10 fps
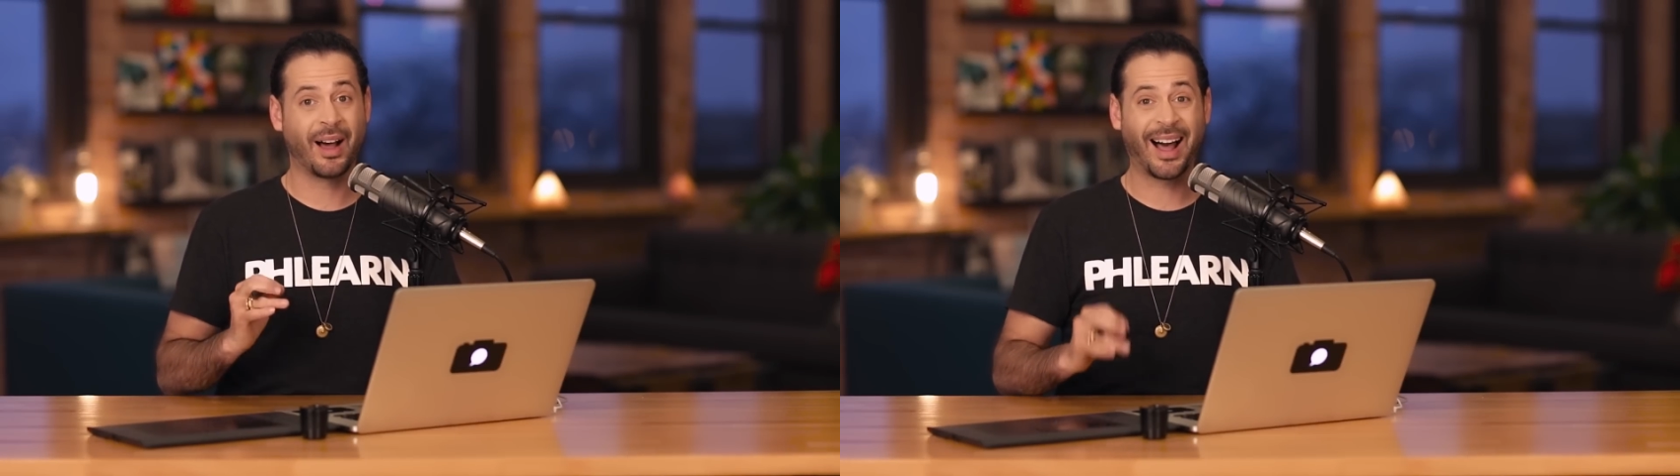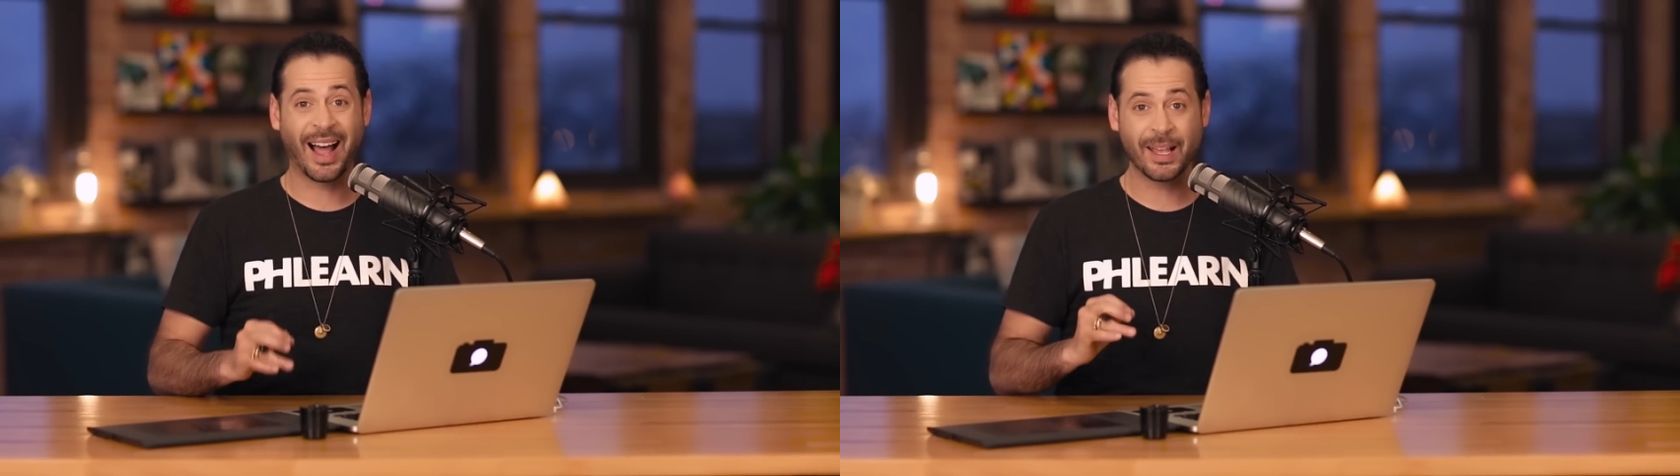a
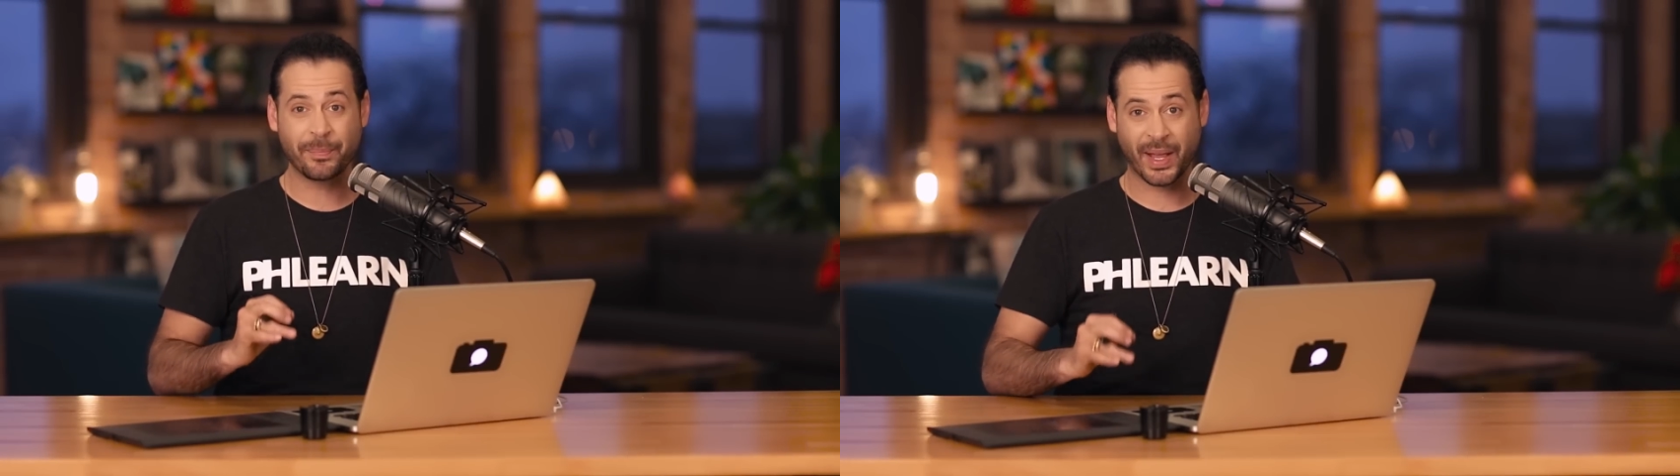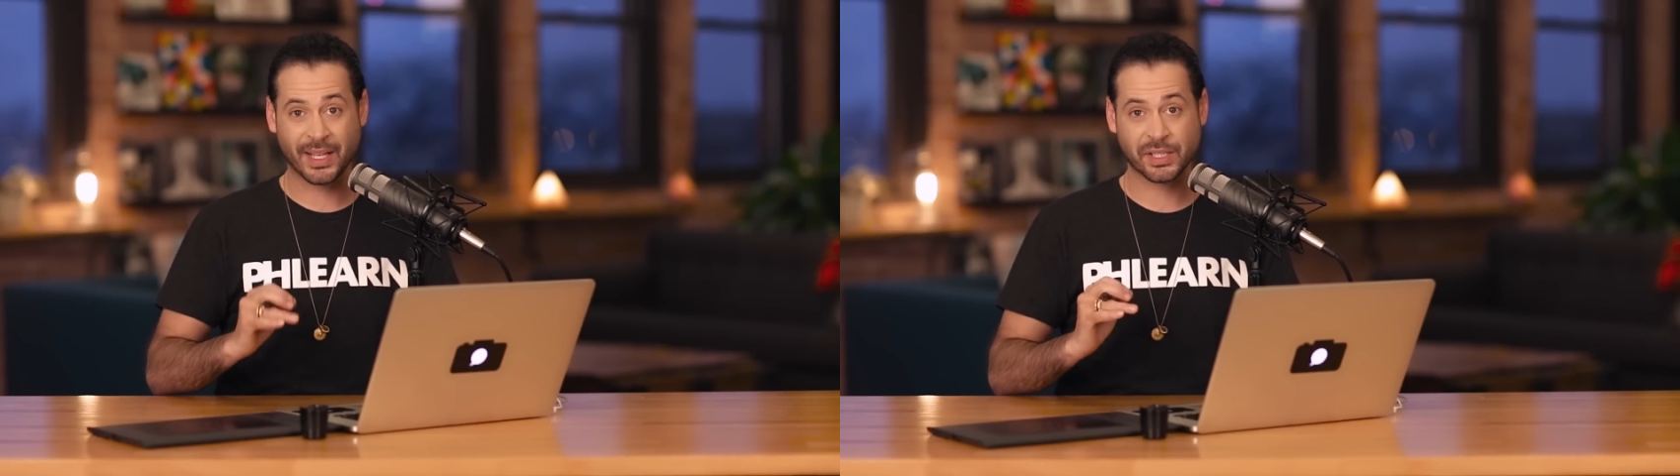high
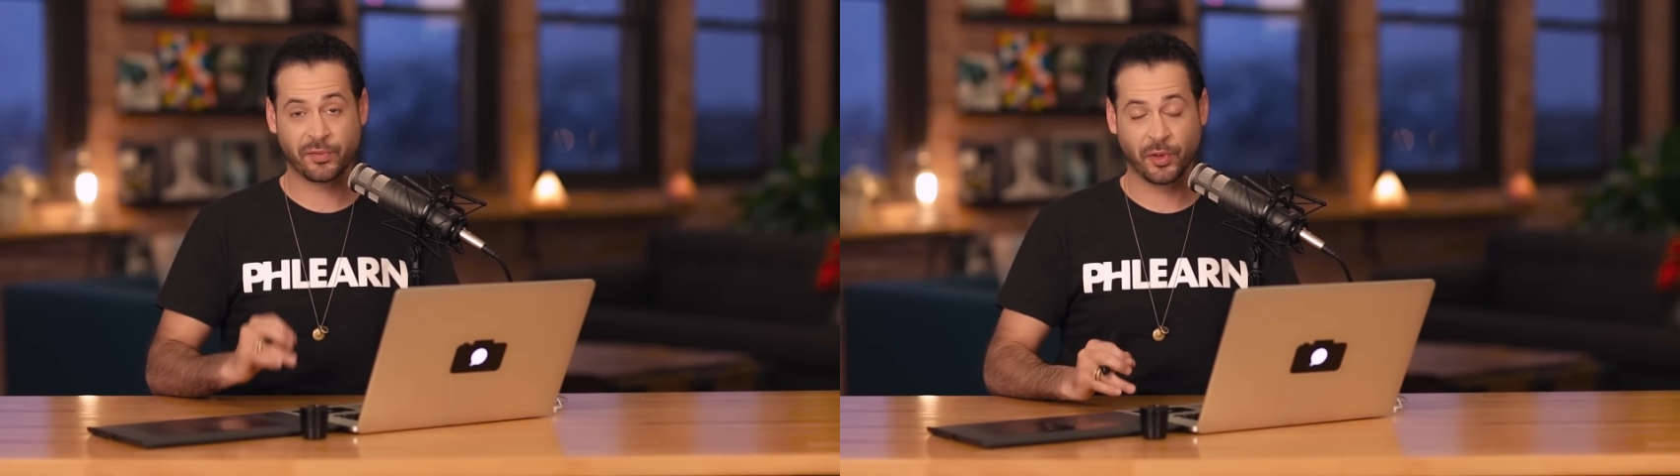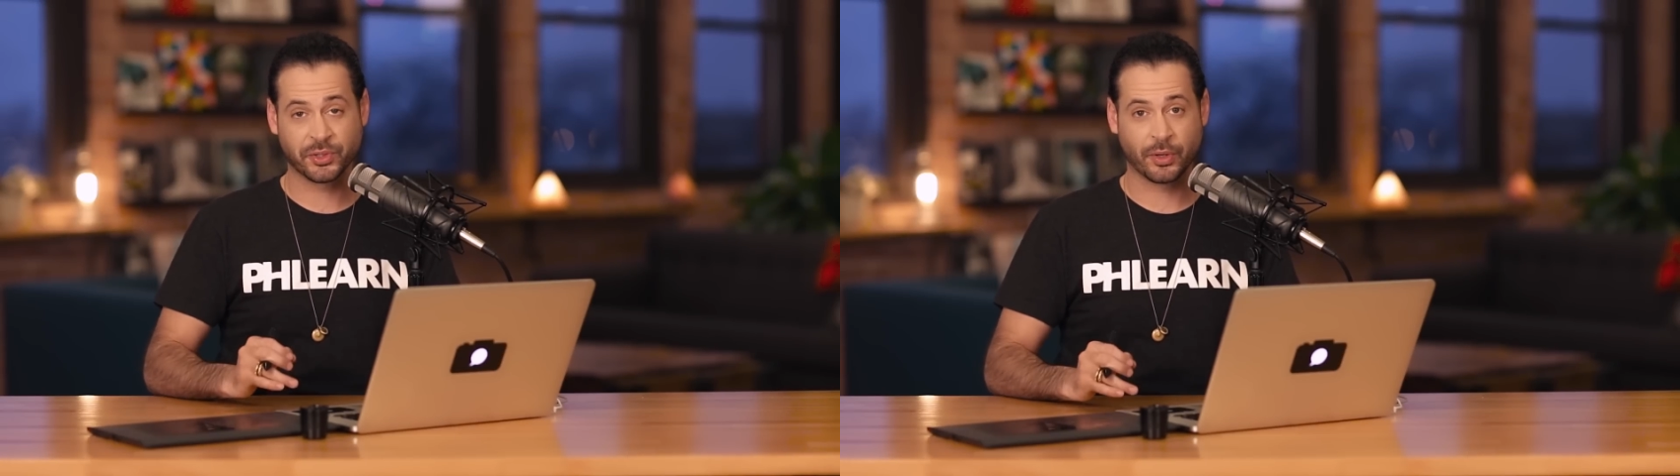pass
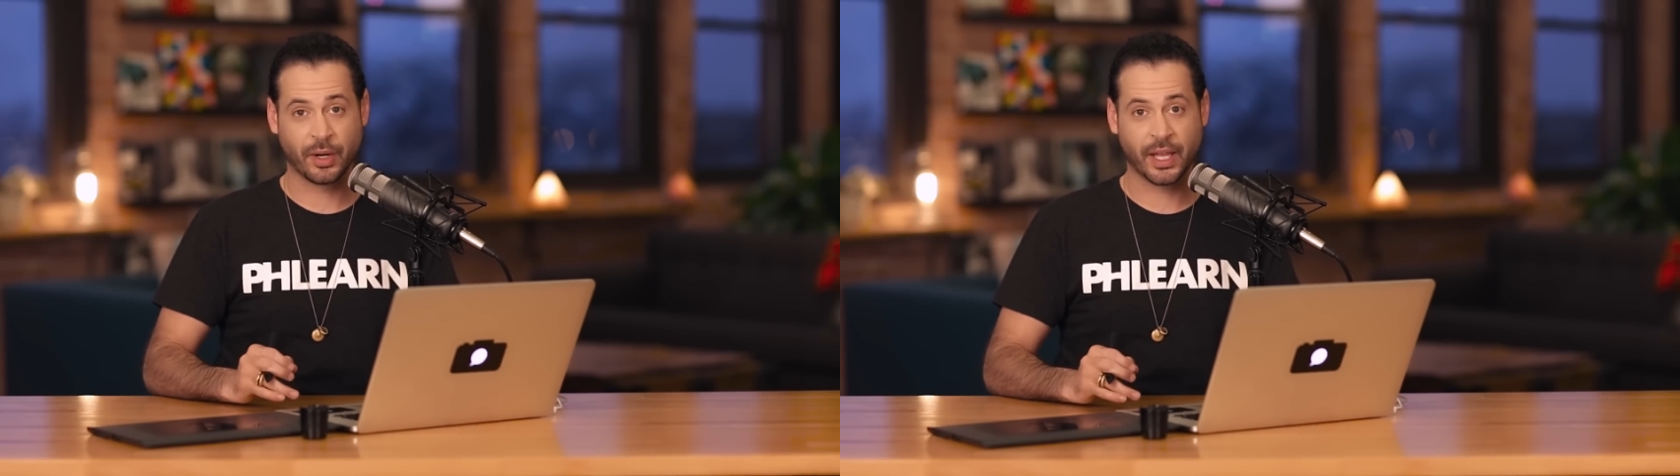filter,